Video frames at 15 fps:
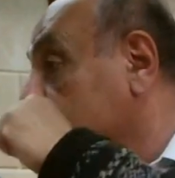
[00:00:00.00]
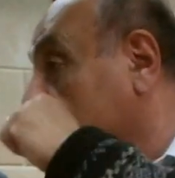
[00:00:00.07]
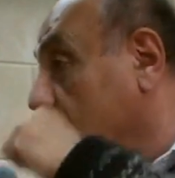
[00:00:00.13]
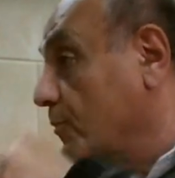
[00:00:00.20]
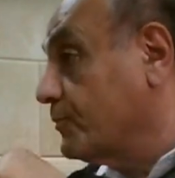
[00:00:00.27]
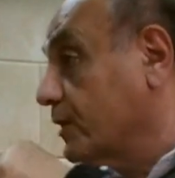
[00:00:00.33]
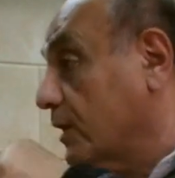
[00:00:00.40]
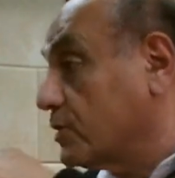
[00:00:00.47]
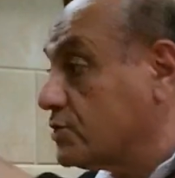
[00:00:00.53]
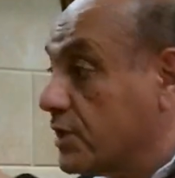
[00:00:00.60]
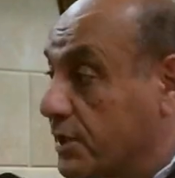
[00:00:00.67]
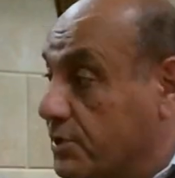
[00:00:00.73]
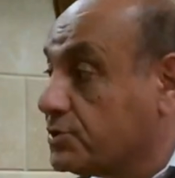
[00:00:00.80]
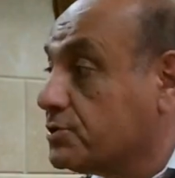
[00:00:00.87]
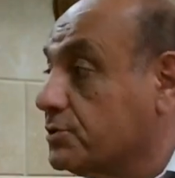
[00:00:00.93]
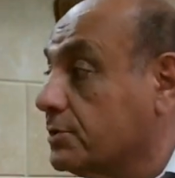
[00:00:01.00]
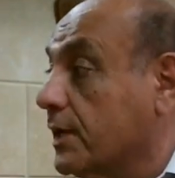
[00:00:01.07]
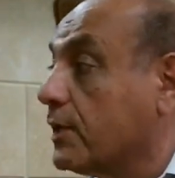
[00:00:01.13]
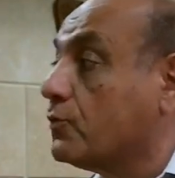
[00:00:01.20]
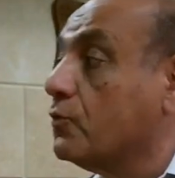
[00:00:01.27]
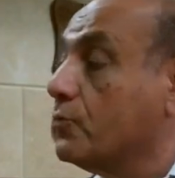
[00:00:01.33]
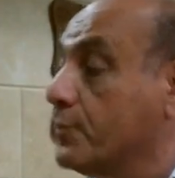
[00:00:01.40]
Coptic church,
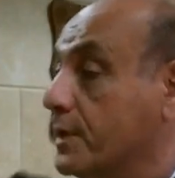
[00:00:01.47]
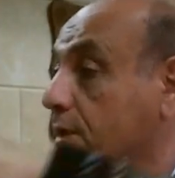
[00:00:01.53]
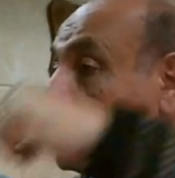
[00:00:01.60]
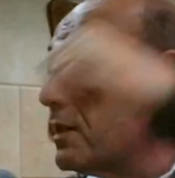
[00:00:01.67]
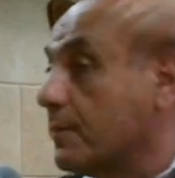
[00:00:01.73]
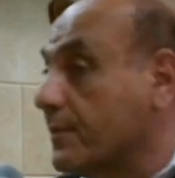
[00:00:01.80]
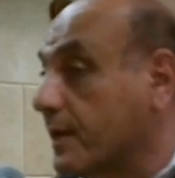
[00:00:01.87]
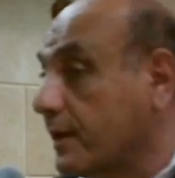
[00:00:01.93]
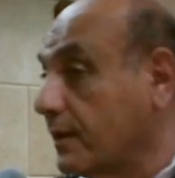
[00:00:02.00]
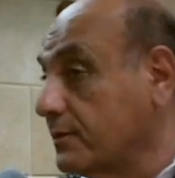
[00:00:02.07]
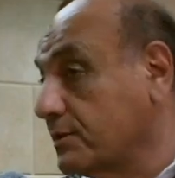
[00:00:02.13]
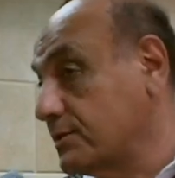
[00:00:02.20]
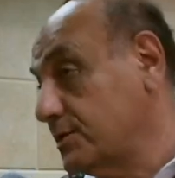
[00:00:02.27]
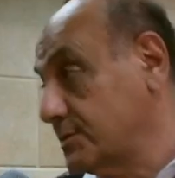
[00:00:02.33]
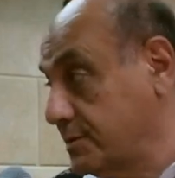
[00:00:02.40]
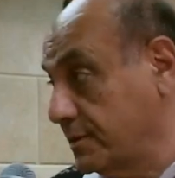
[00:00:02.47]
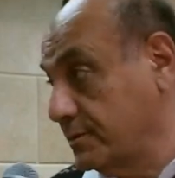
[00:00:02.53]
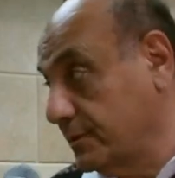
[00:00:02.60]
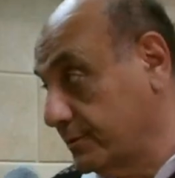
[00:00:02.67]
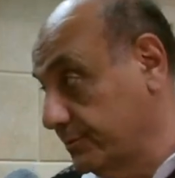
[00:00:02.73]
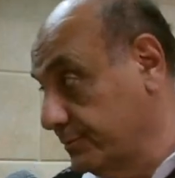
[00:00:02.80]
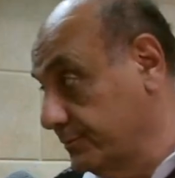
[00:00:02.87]
it will be in the American Religious Center.
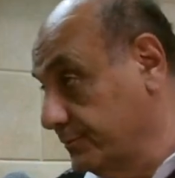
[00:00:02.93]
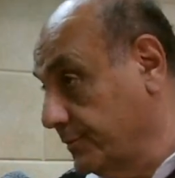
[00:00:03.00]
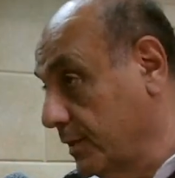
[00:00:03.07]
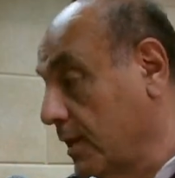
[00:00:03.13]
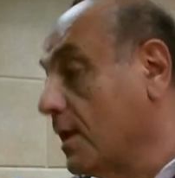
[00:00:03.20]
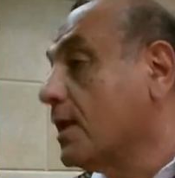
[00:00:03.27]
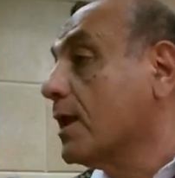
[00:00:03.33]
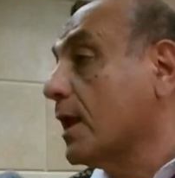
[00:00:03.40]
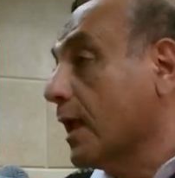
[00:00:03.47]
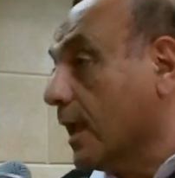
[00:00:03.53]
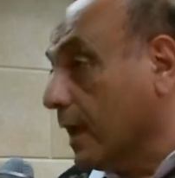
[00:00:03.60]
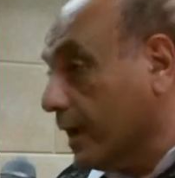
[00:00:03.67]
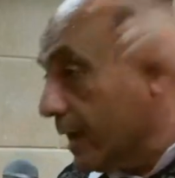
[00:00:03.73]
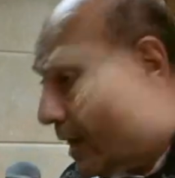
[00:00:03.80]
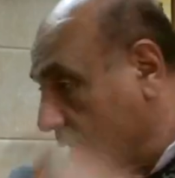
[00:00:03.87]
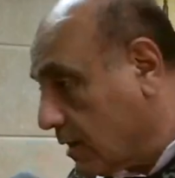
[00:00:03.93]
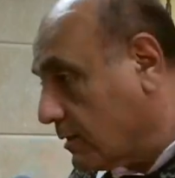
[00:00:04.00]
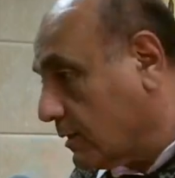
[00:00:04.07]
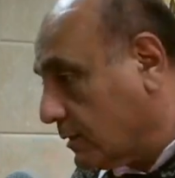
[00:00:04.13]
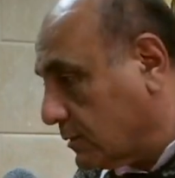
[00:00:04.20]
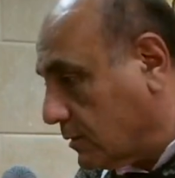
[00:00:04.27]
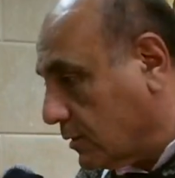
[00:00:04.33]
Greek
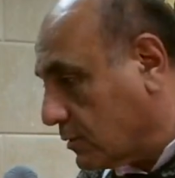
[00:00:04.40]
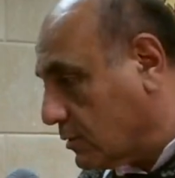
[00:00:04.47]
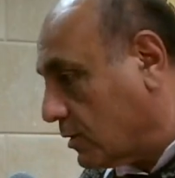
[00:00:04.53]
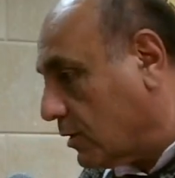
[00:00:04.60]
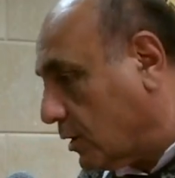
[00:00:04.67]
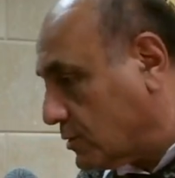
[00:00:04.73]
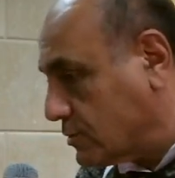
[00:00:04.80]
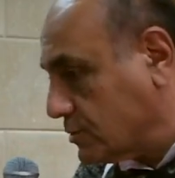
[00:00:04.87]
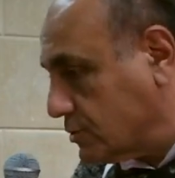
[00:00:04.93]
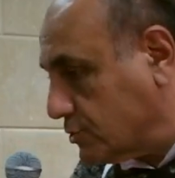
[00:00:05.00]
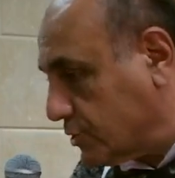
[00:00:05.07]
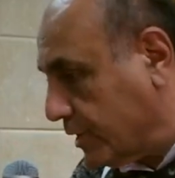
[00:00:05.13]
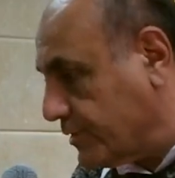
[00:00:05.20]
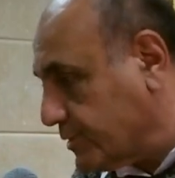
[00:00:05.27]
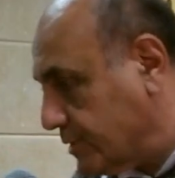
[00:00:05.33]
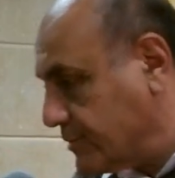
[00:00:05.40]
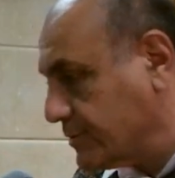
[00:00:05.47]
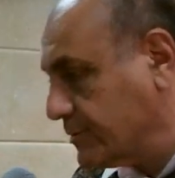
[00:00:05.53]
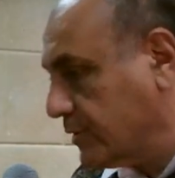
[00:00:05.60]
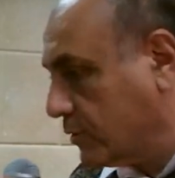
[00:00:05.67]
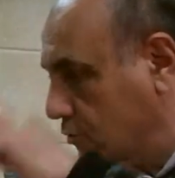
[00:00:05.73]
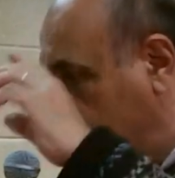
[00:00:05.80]
Orthodox churches,
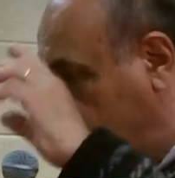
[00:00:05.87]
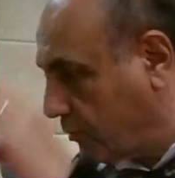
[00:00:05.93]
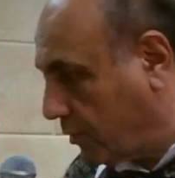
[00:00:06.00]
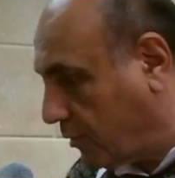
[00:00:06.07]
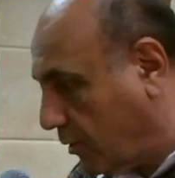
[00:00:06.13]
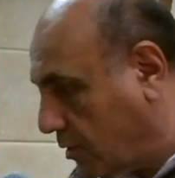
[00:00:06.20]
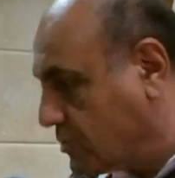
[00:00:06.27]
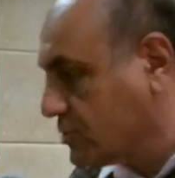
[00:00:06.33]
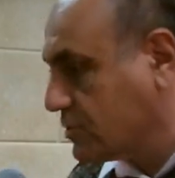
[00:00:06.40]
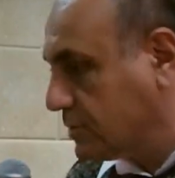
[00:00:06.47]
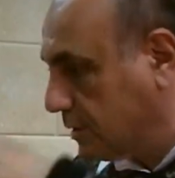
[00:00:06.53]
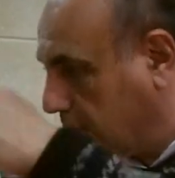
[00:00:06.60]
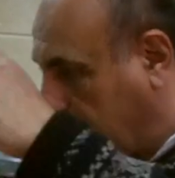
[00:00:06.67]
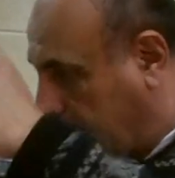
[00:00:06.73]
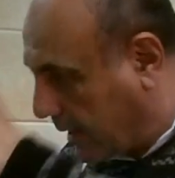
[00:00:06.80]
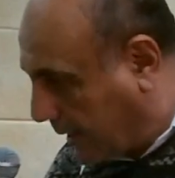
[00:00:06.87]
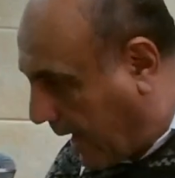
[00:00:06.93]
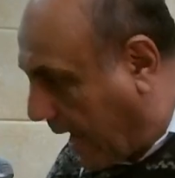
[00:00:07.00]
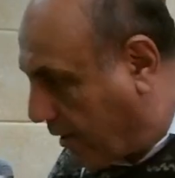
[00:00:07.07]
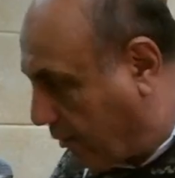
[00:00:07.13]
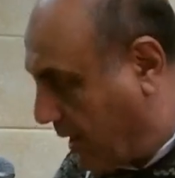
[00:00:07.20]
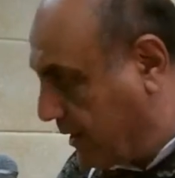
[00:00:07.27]
the Roman Orthodox,
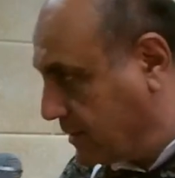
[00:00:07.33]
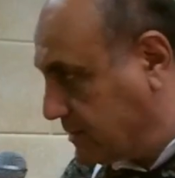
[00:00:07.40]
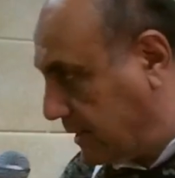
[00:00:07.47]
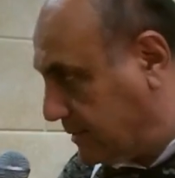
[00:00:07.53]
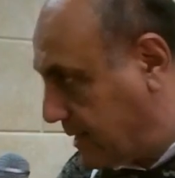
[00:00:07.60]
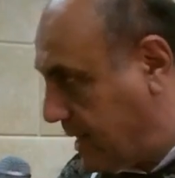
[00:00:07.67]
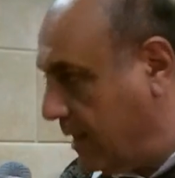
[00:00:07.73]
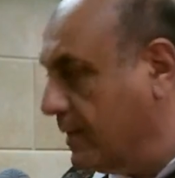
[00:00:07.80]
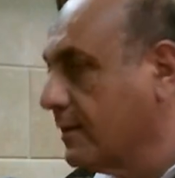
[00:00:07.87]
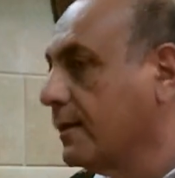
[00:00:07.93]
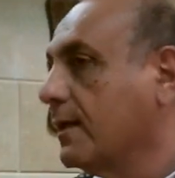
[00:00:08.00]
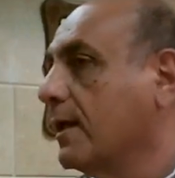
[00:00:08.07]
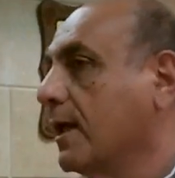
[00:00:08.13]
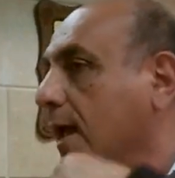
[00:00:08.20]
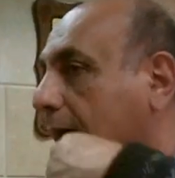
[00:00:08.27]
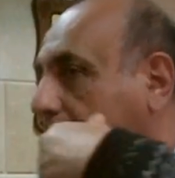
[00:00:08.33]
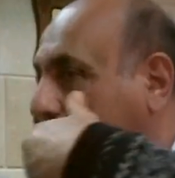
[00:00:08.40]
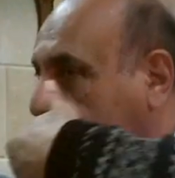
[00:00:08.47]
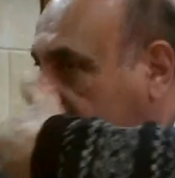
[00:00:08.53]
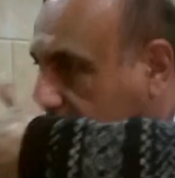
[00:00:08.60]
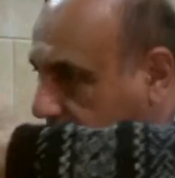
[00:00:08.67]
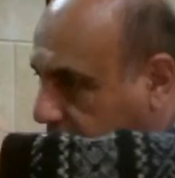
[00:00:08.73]
Cairo, Alexandria,
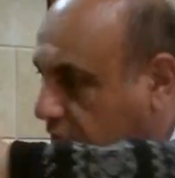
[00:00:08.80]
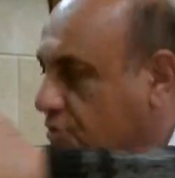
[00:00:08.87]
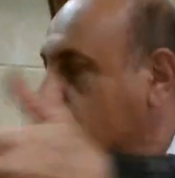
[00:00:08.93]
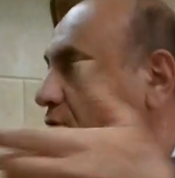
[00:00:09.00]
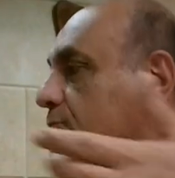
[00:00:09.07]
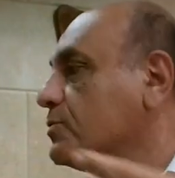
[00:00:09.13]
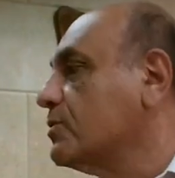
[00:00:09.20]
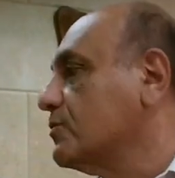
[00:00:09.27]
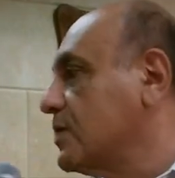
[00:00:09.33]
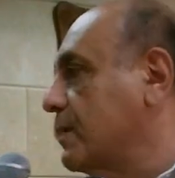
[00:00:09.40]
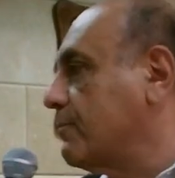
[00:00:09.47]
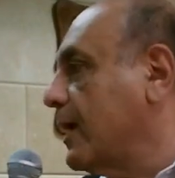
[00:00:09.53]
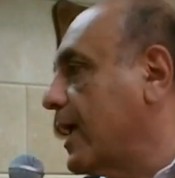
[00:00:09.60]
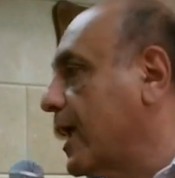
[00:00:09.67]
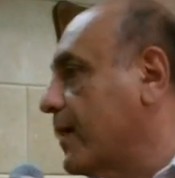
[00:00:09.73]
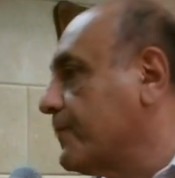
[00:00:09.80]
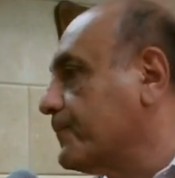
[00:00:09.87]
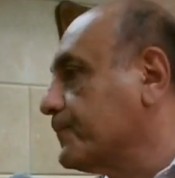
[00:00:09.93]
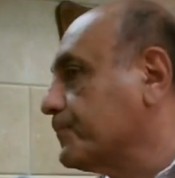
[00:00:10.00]
and distribute them a